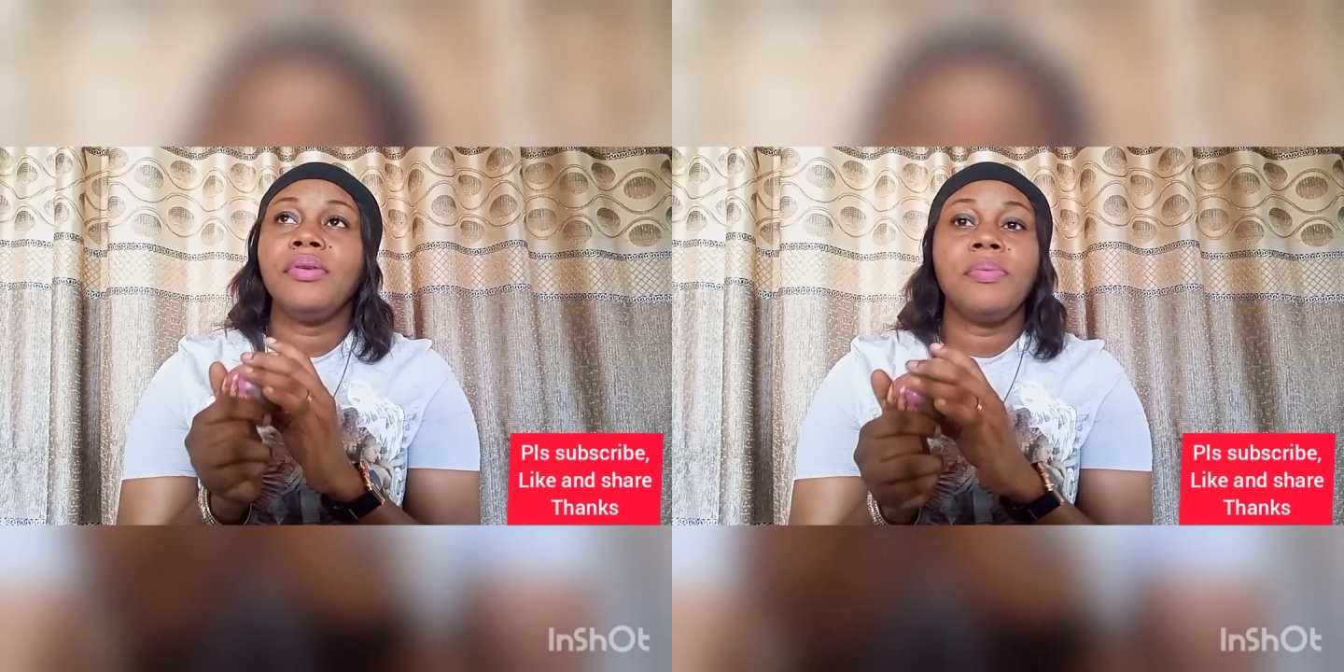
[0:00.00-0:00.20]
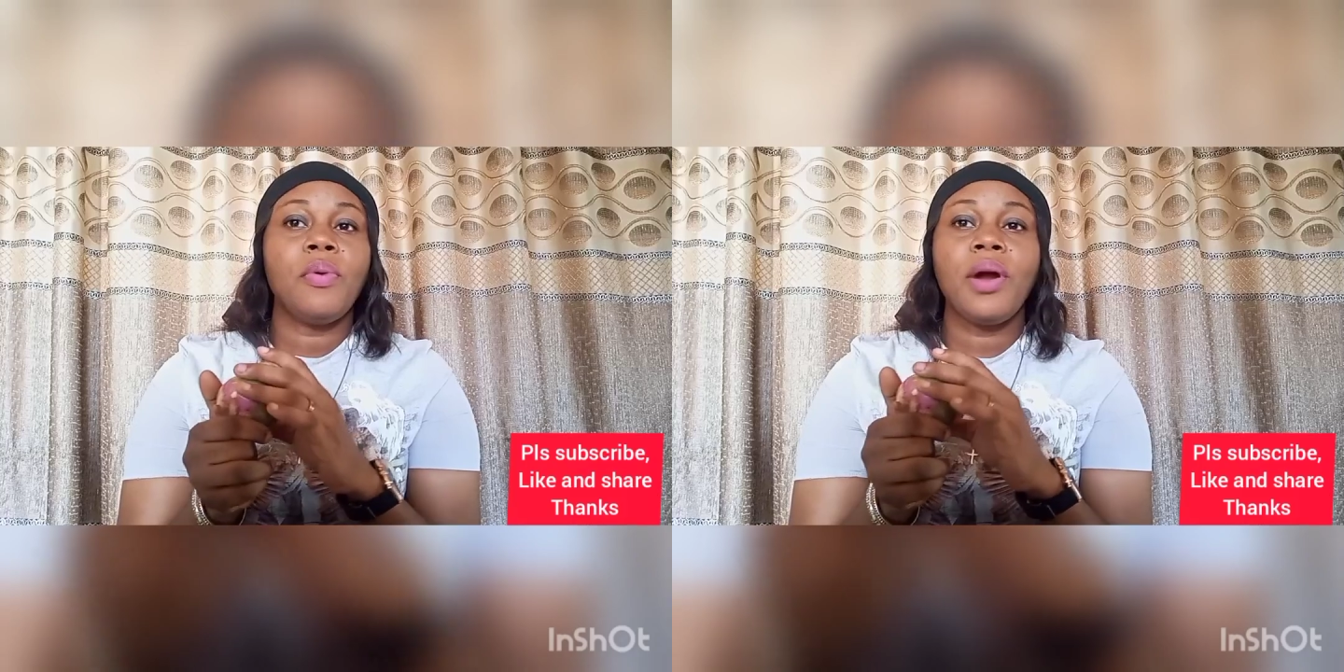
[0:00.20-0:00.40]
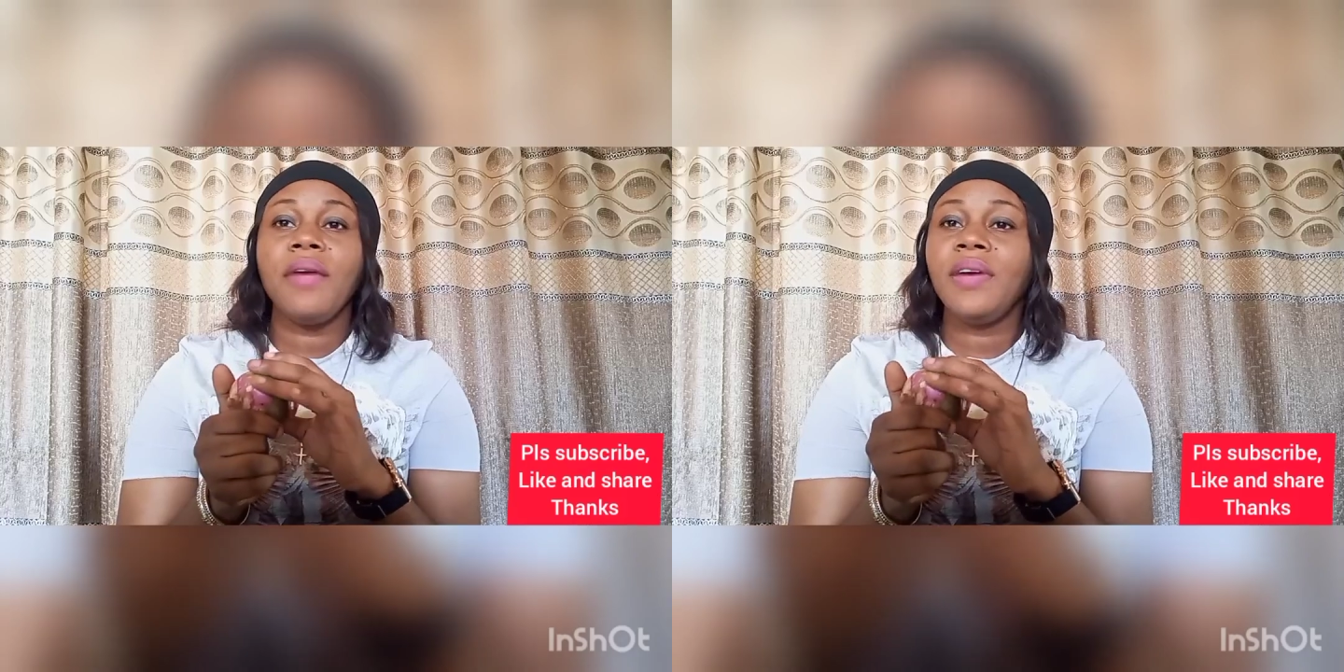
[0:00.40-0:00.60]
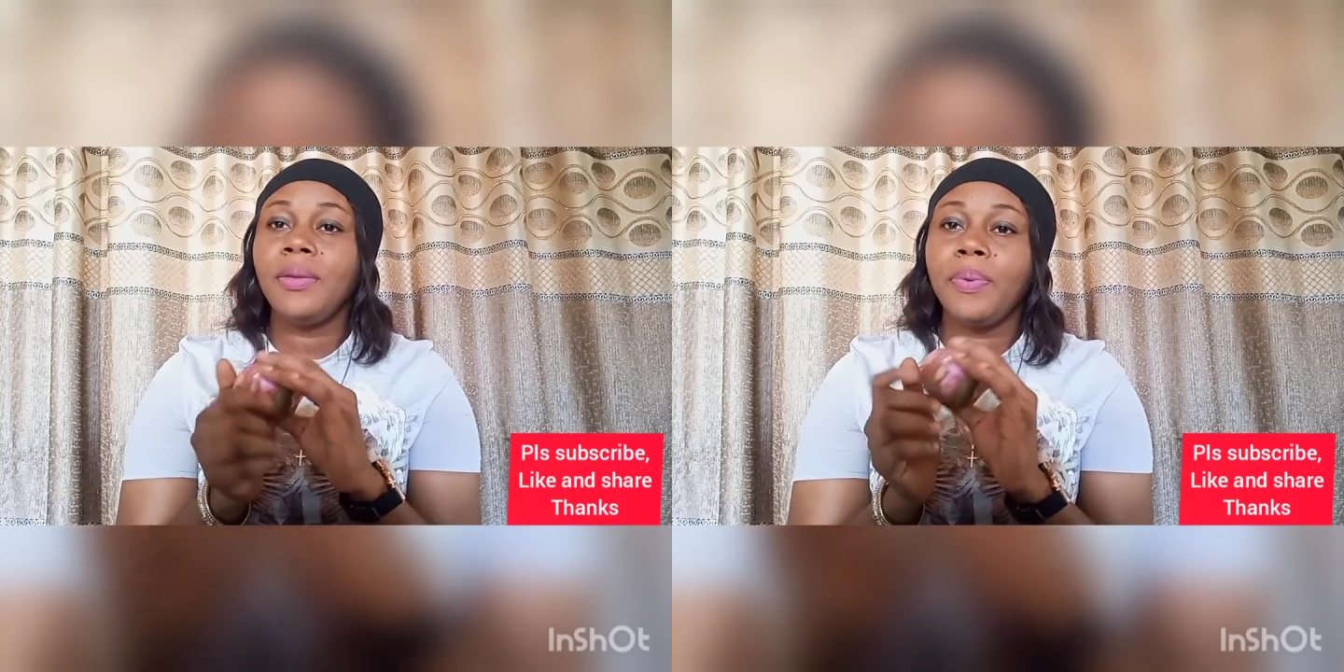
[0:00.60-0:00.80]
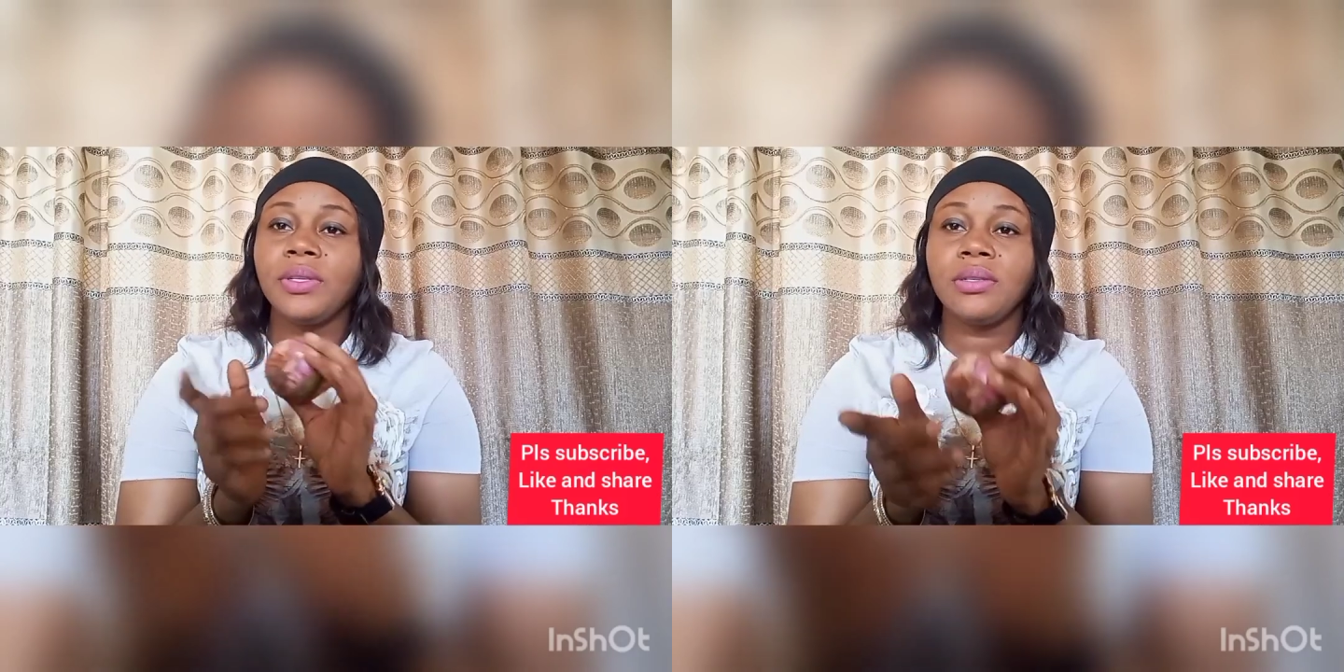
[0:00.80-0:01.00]
Wherever the
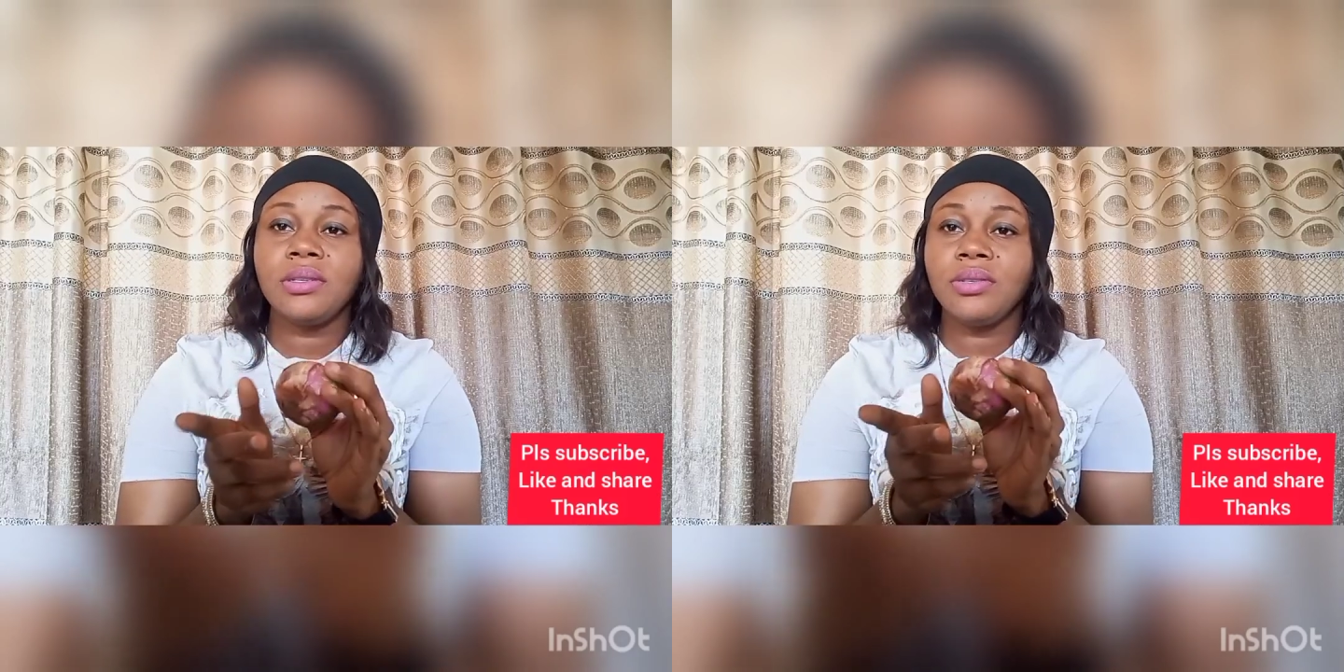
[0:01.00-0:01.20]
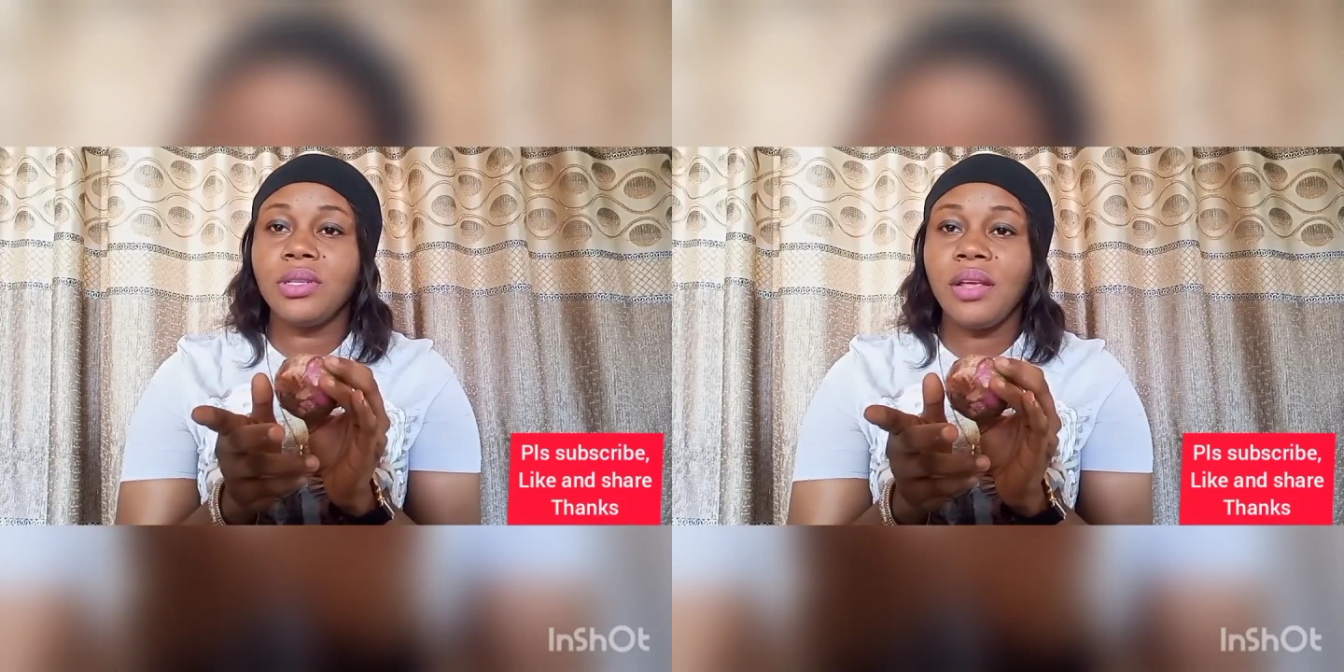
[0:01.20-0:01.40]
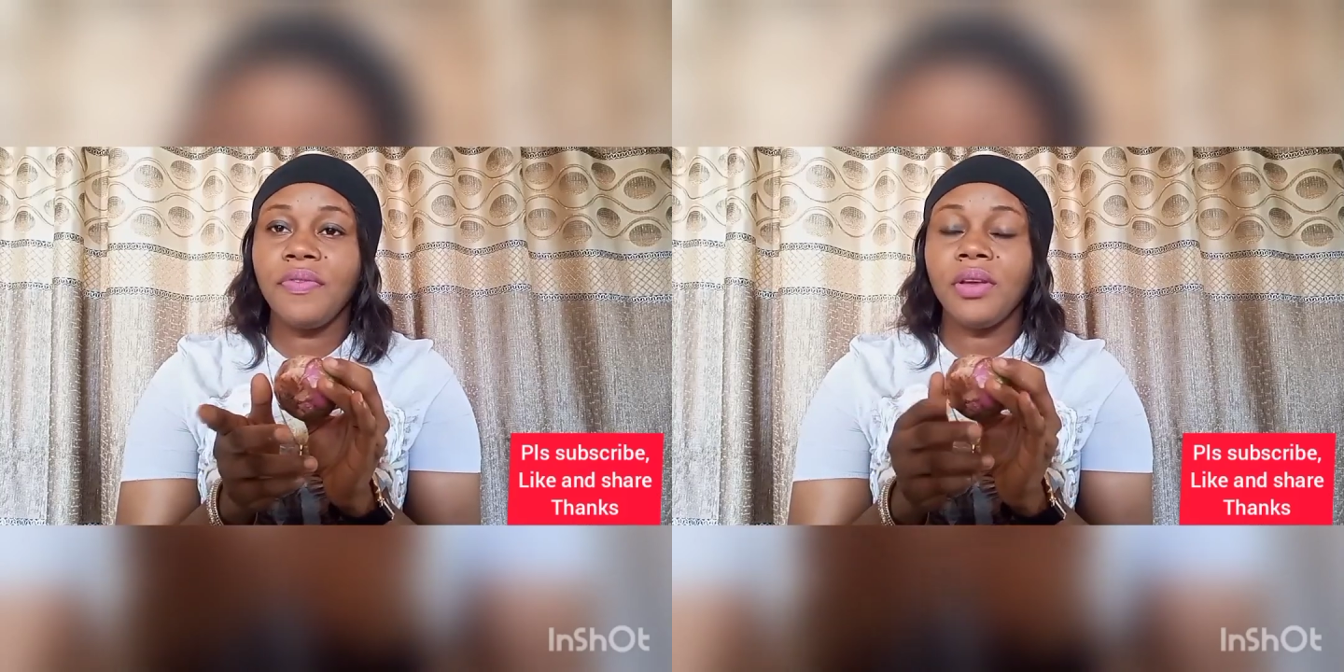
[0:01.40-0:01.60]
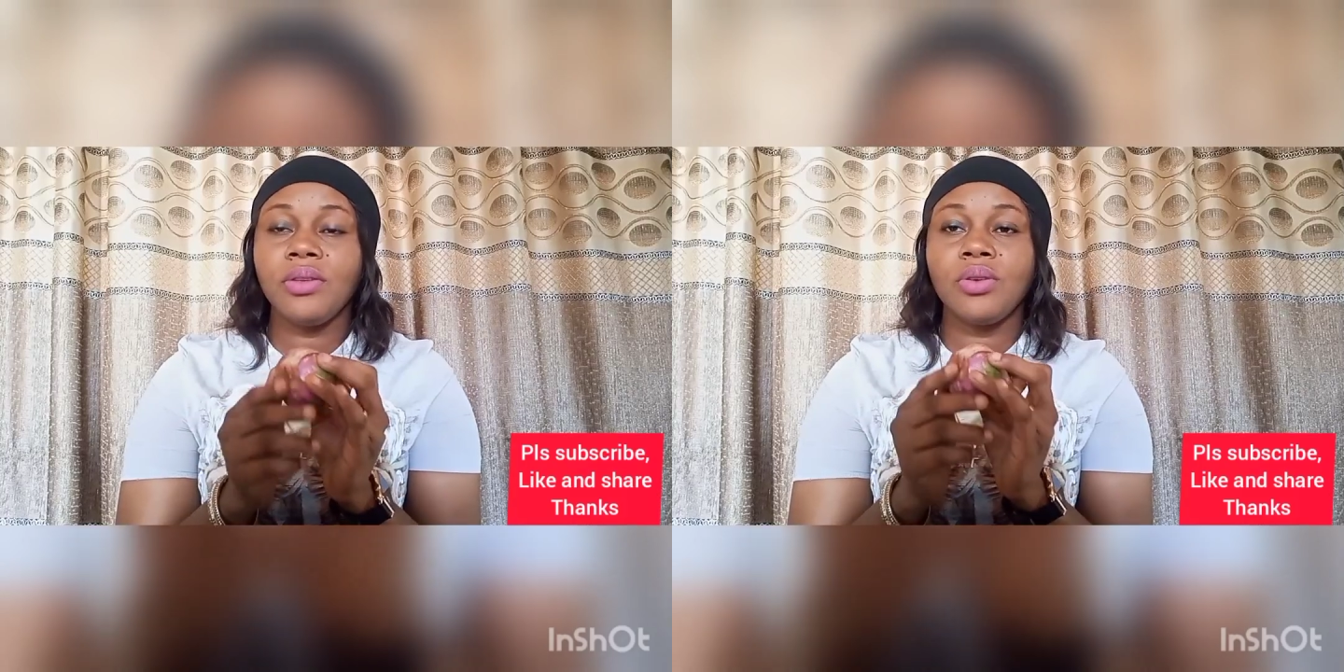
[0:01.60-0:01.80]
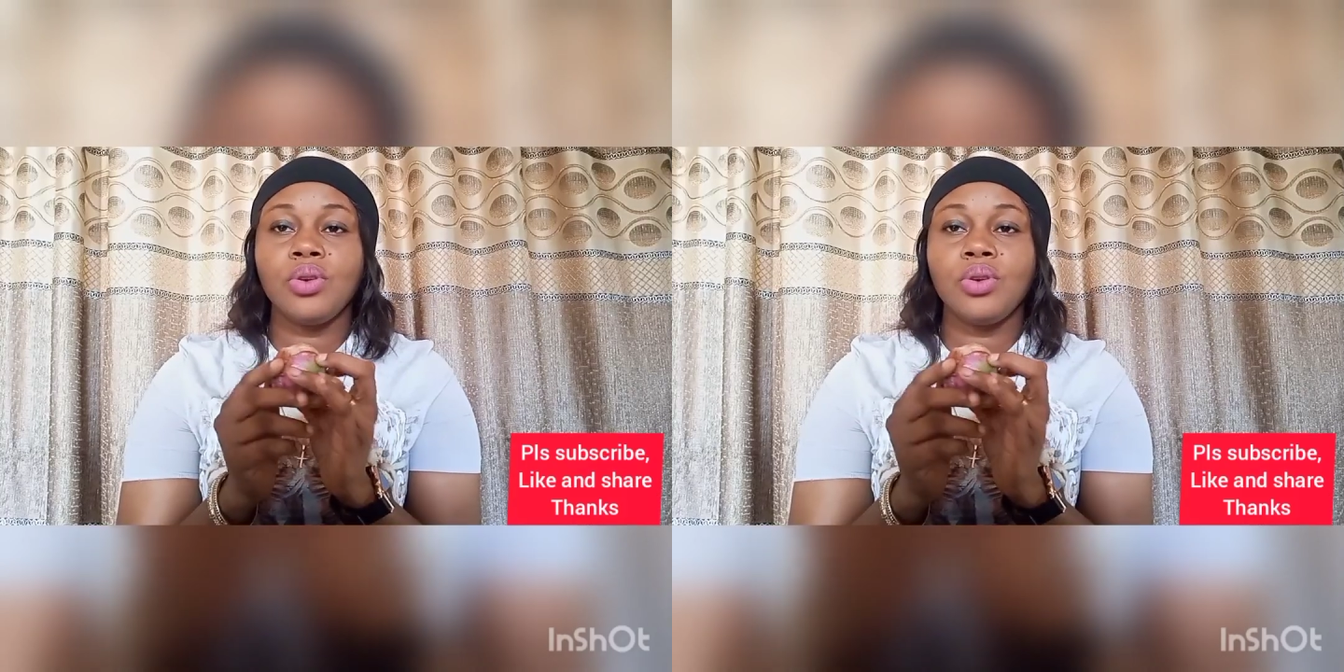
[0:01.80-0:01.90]
person is living,